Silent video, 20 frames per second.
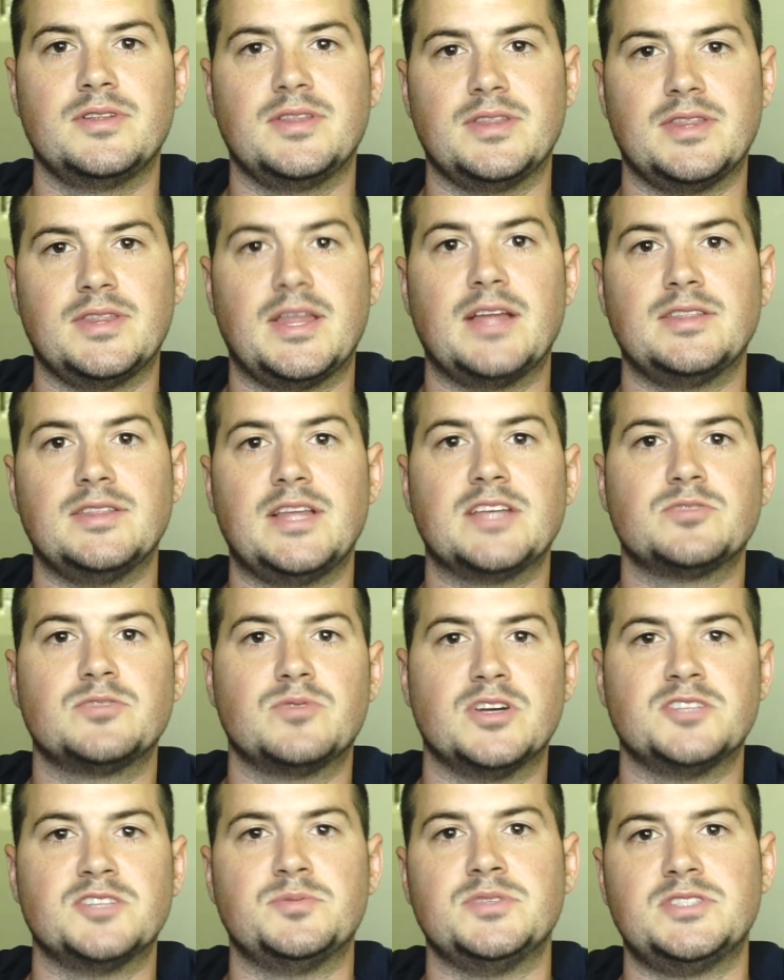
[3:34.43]
that's
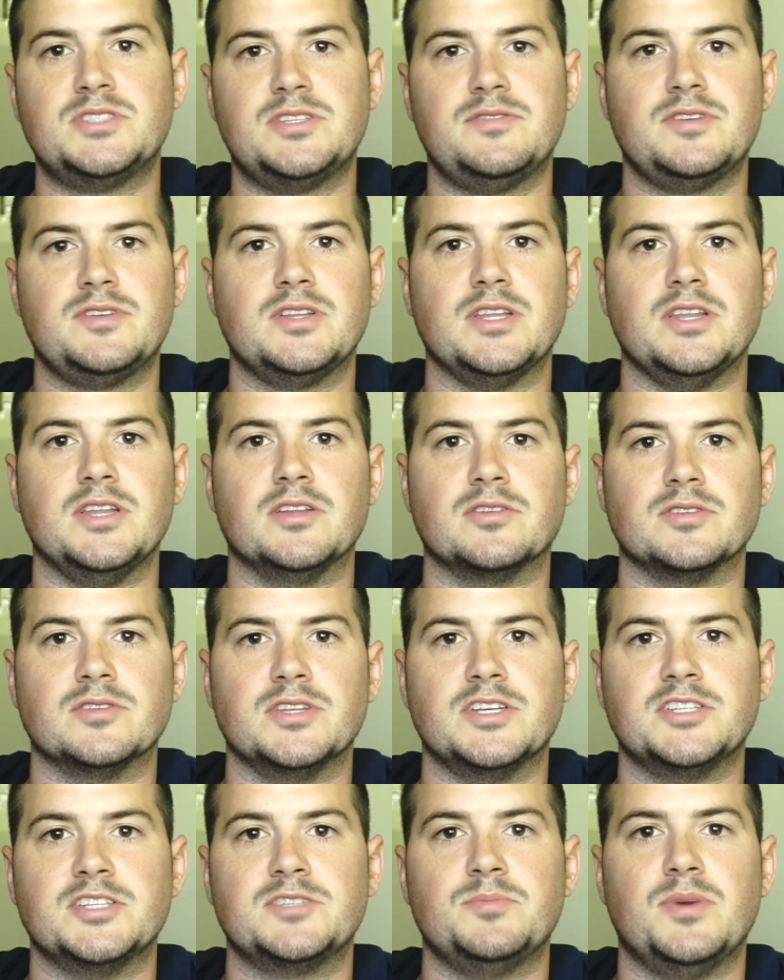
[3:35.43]
where I specifically learned
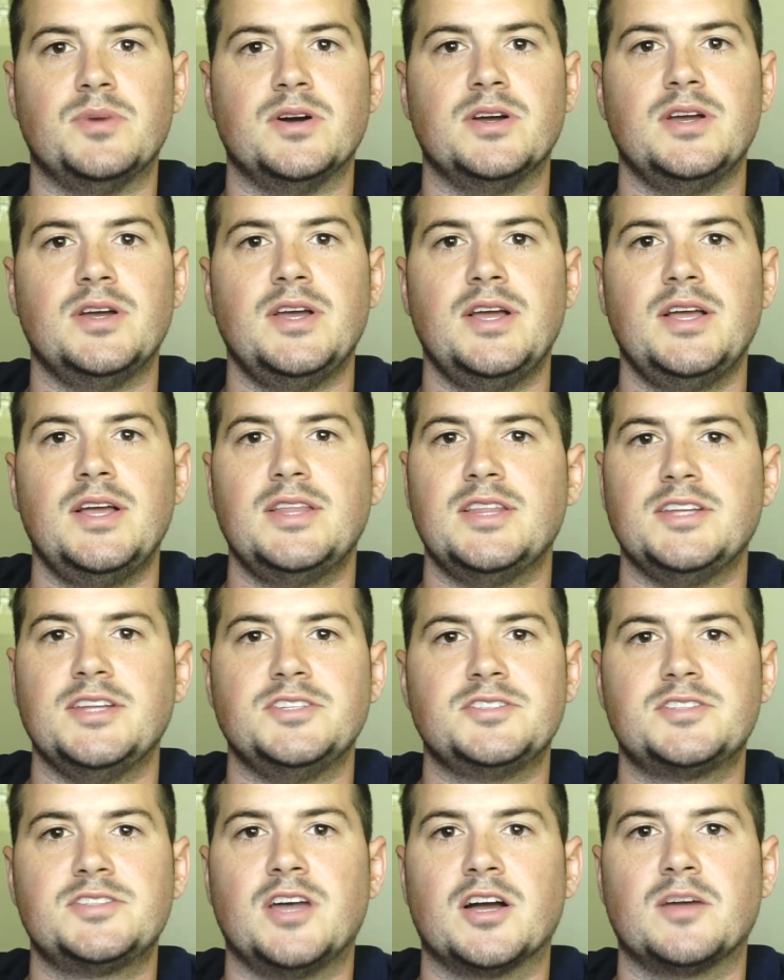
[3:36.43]
this, but they
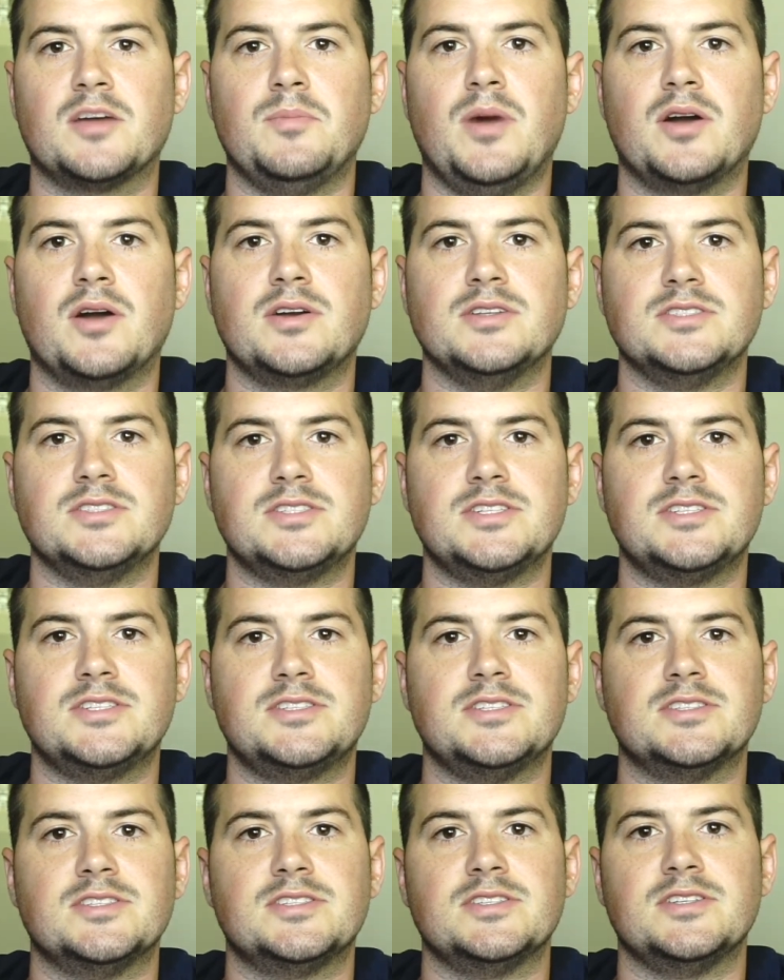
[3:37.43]
just talk about
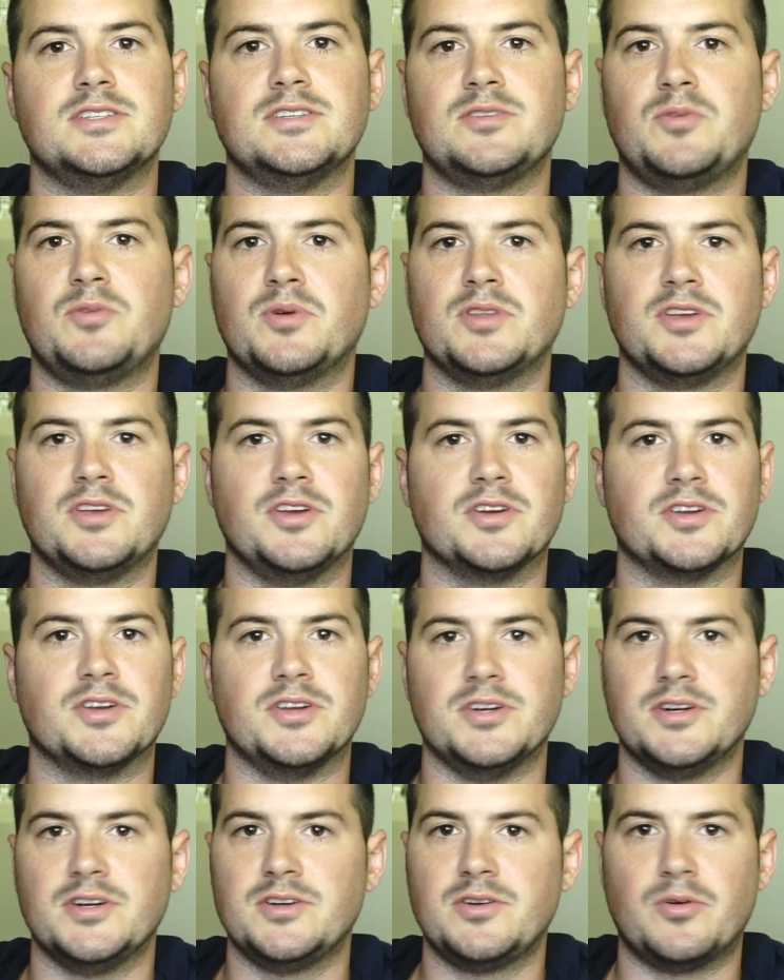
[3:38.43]
consistency. Whether you're
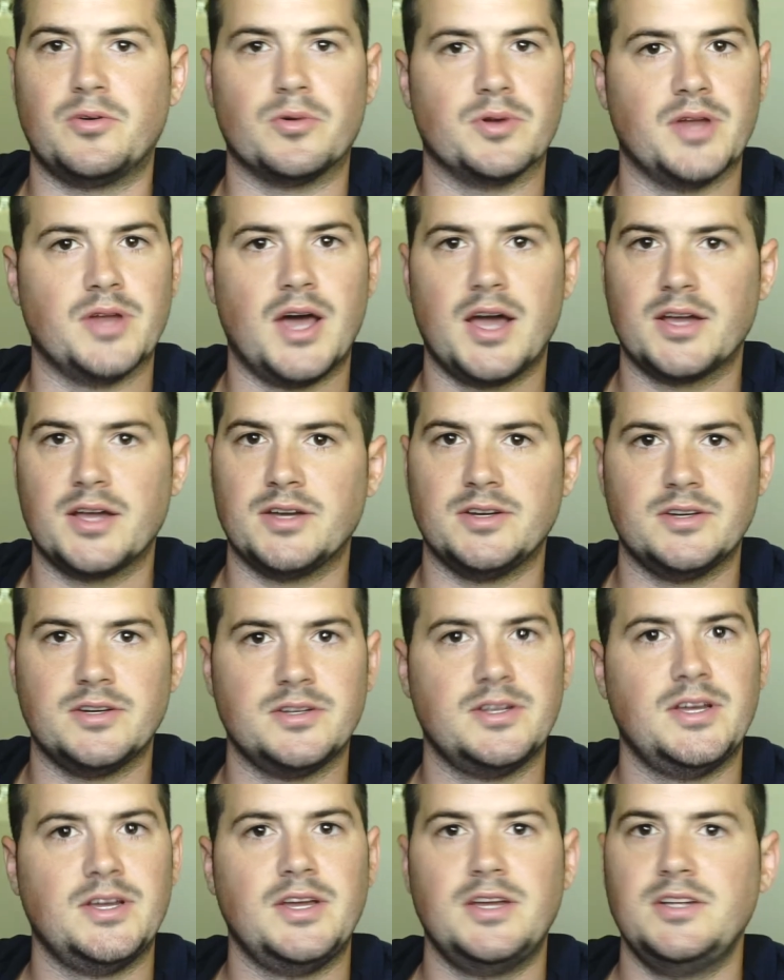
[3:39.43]
good or not good,
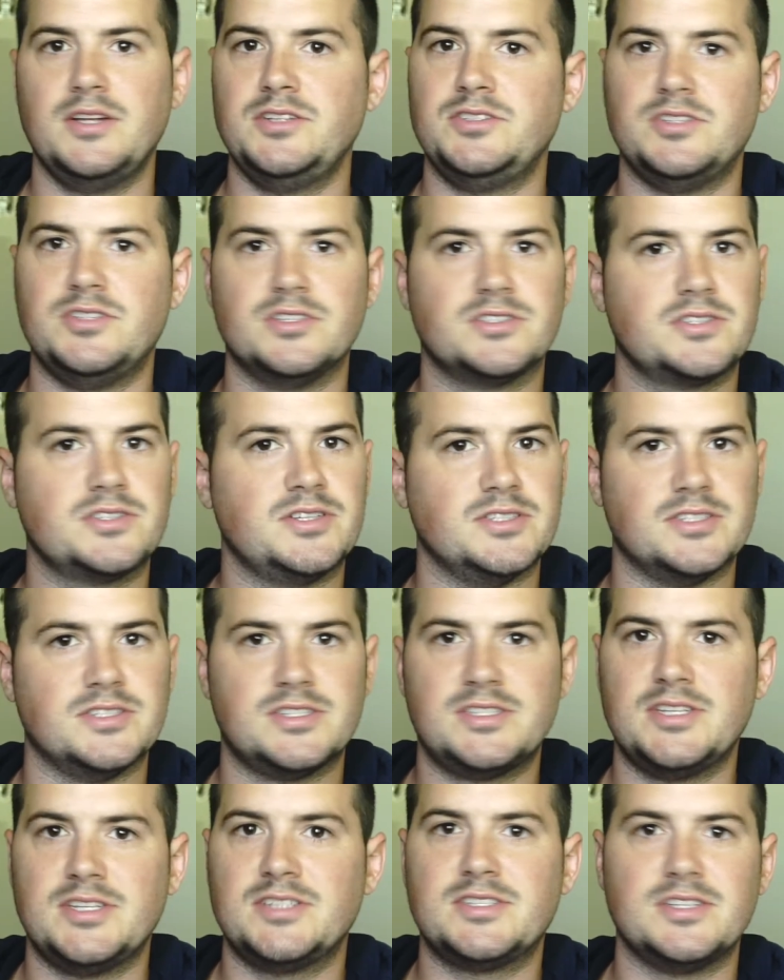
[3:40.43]
just
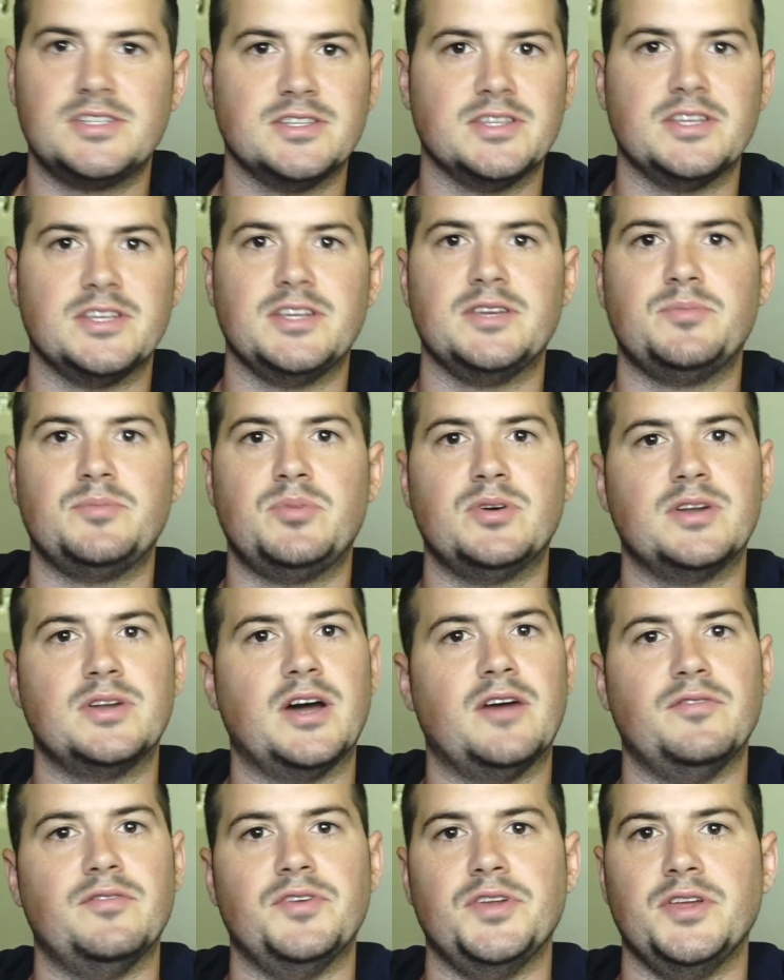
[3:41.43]
consistently put
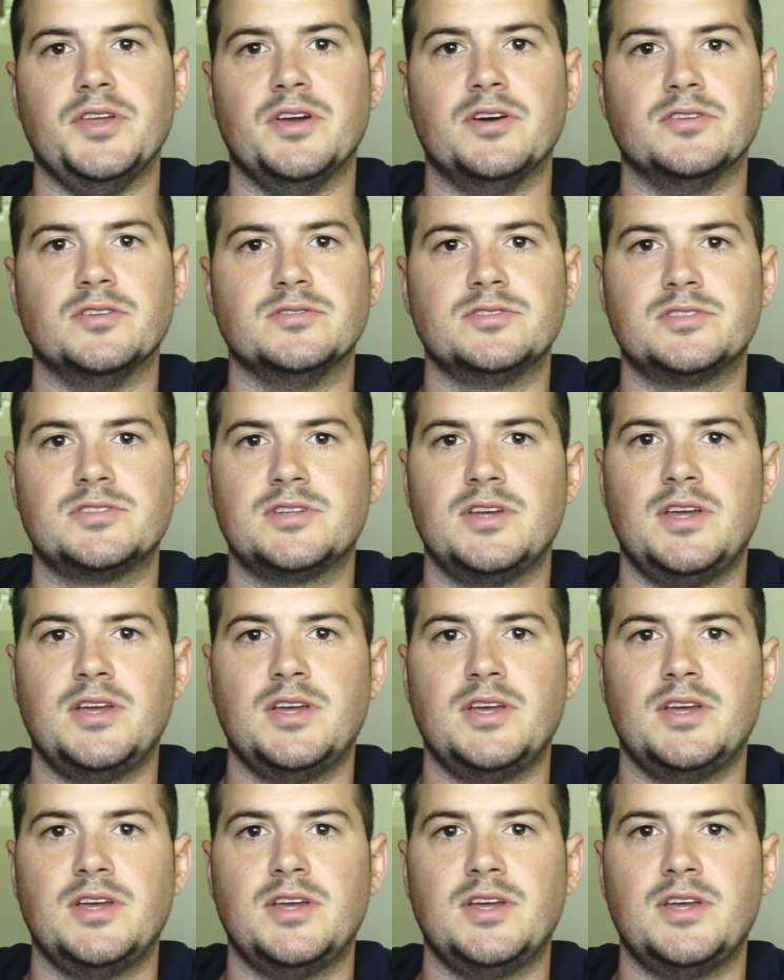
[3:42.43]
out videos,